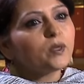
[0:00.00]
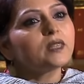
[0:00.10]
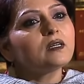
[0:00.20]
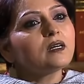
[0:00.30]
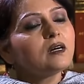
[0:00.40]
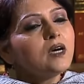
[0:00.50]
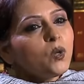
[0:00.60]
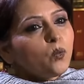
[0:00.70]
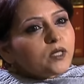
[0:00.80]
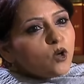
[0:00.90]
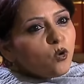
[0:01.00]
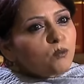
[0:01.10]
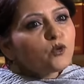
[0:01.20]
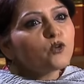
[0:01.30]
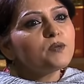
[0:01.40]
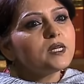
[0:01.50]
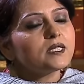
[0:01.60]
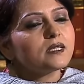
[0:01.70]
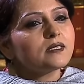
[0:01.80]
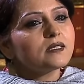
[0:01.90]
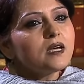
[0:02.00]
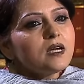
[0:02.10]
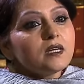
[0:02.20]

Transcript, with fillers: with the with the homegrown militants.